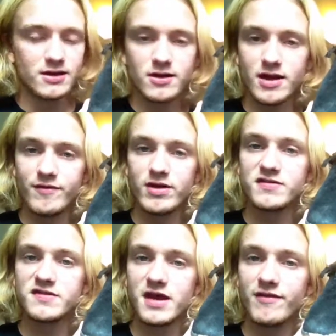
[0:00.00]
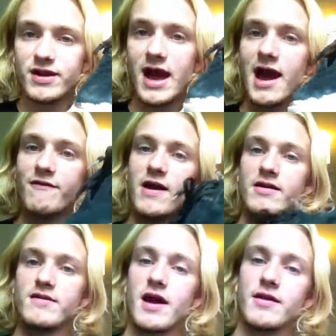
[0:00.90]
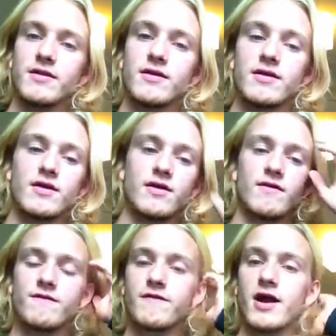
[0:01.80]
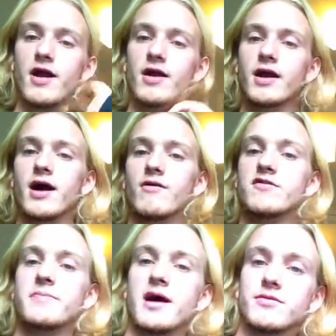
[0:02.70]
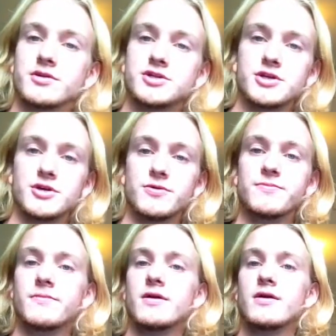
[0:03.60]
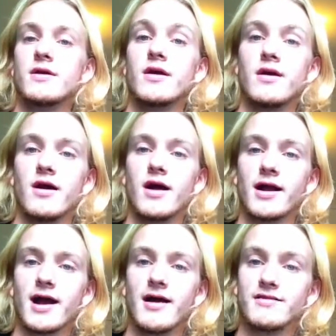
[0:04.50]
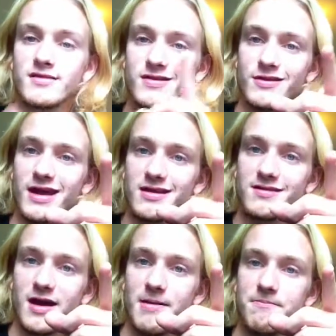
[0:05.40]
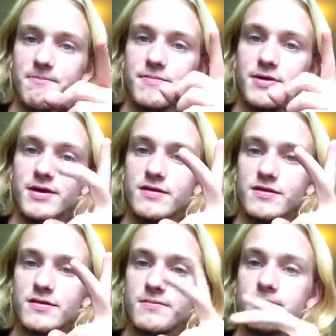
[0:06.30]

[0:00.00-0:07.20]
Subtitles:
give it a 7.5 out of 10. Very respectable shoe. All right, guys, until next time, peace.